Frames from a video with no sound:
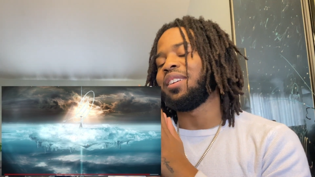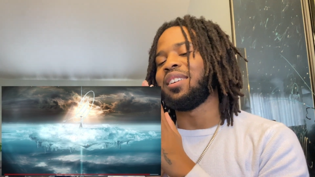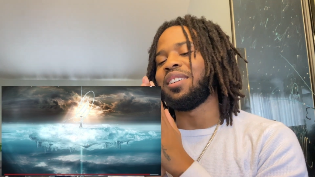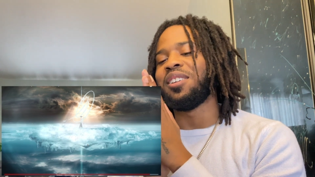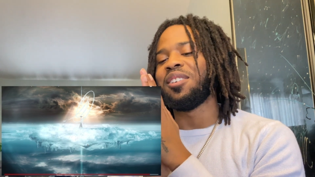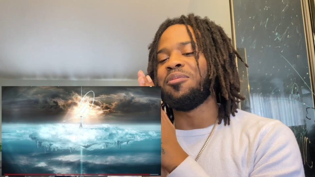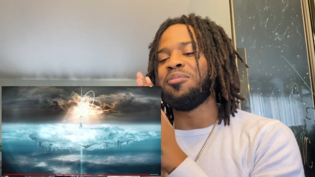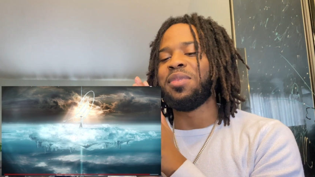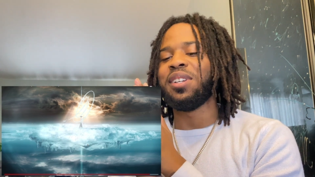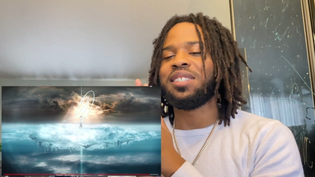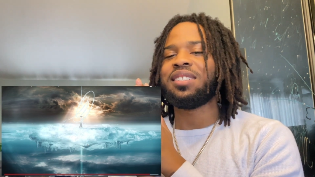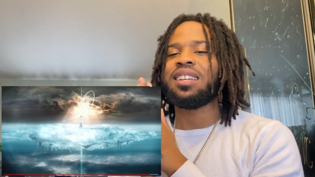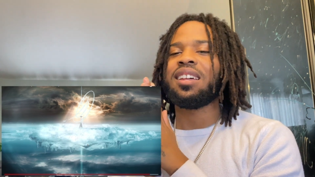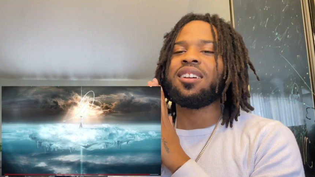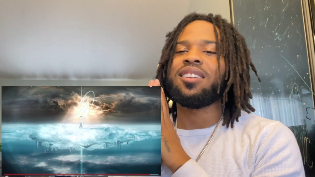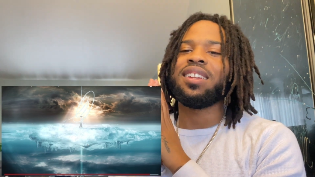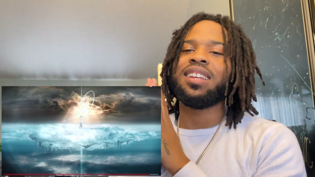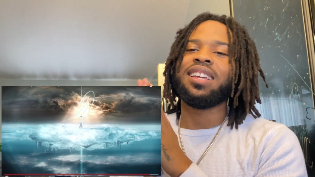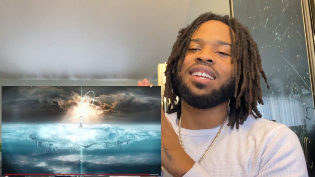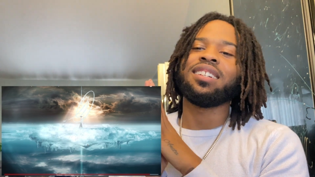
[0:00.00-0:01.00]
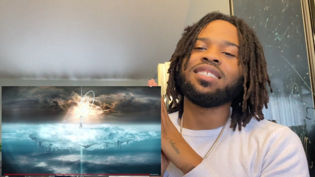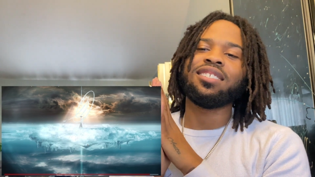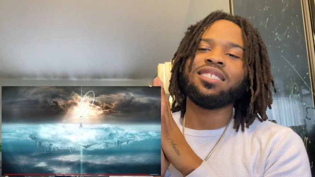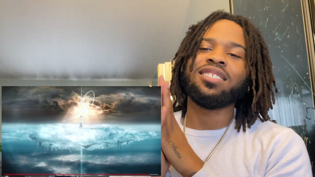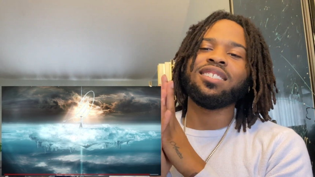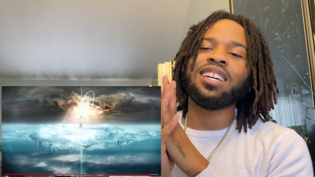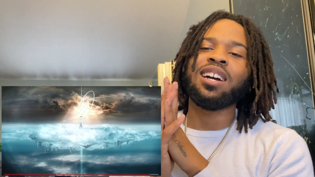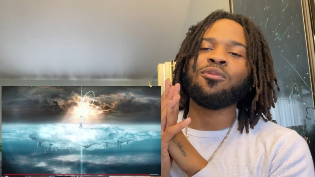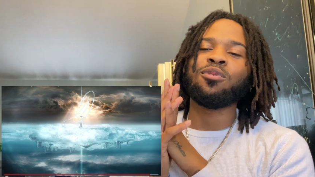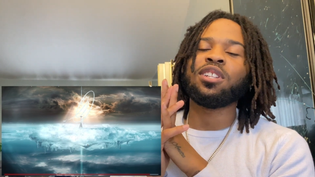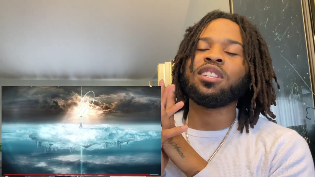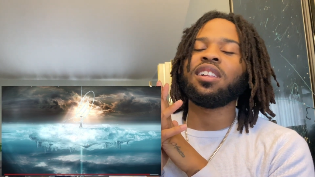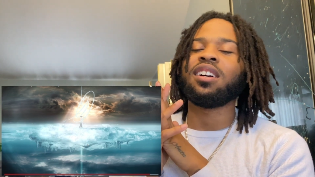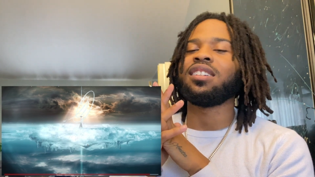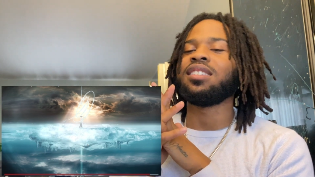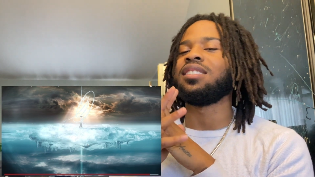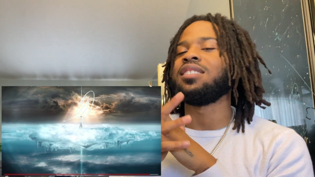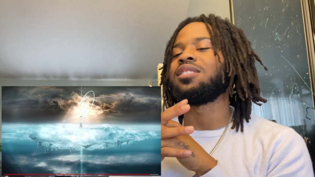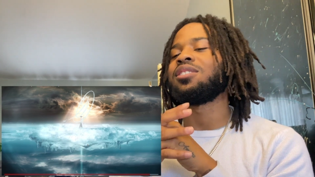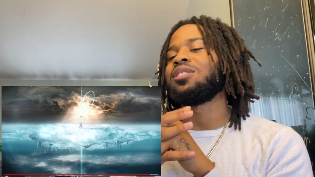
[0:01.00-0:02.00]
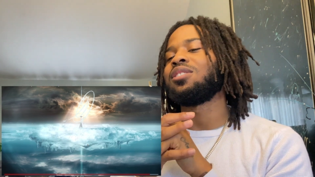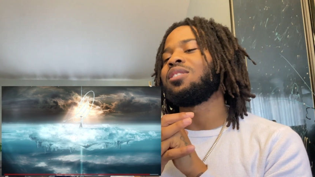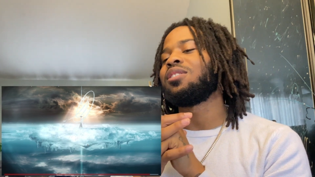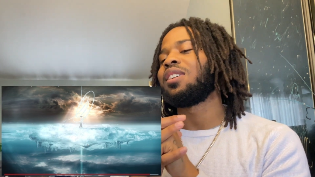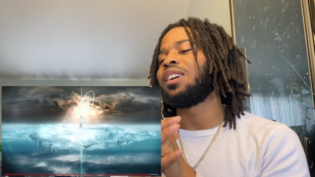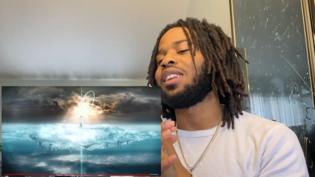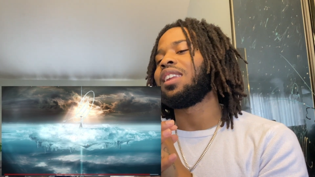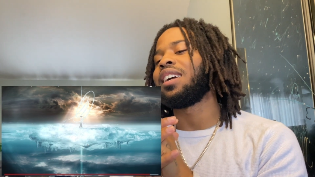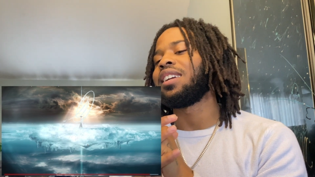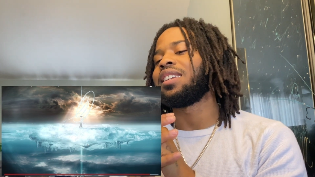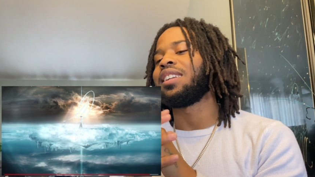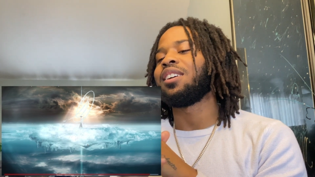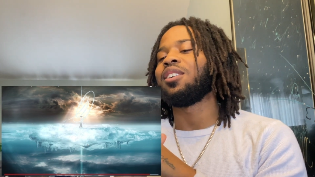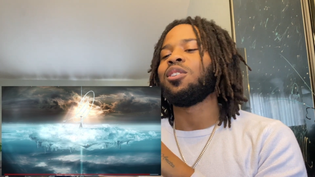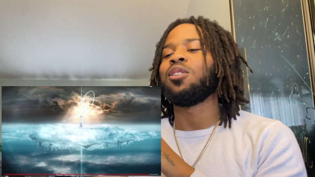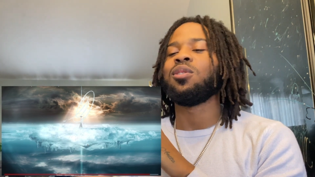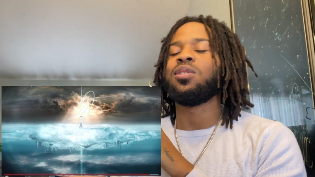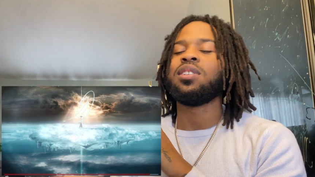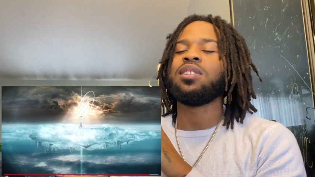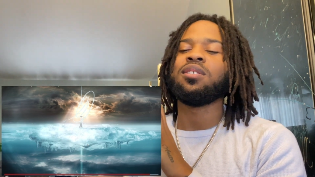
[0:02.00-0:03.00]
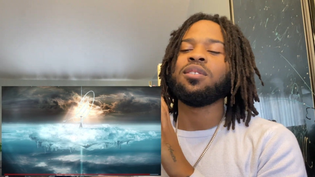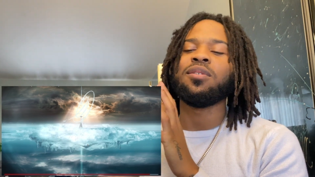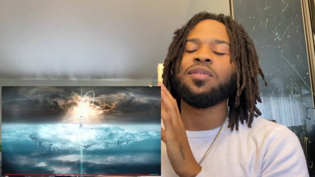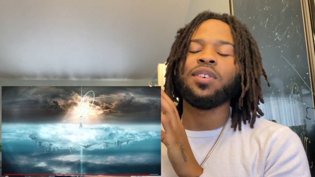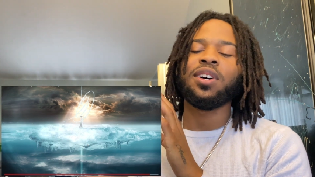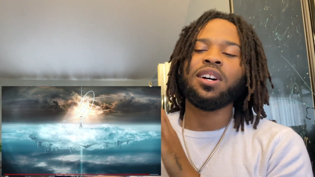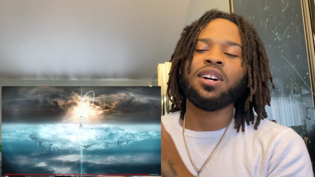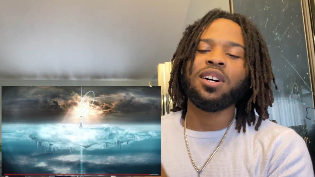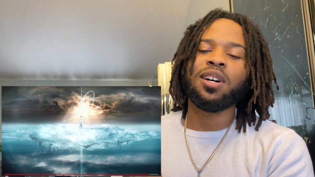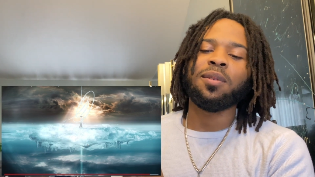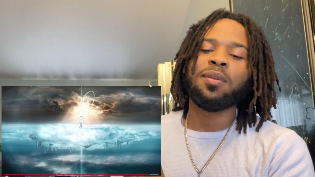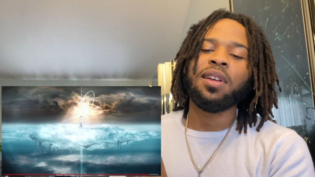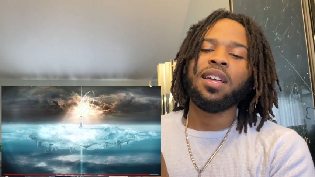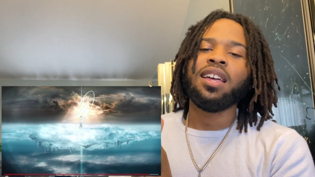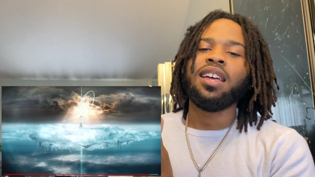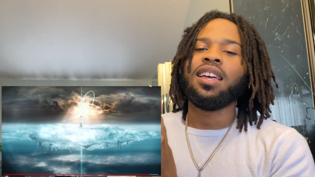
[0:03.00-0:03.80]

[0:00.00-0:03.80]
Uh, big shout out to XG. I really like this song. I like their whole little vibe.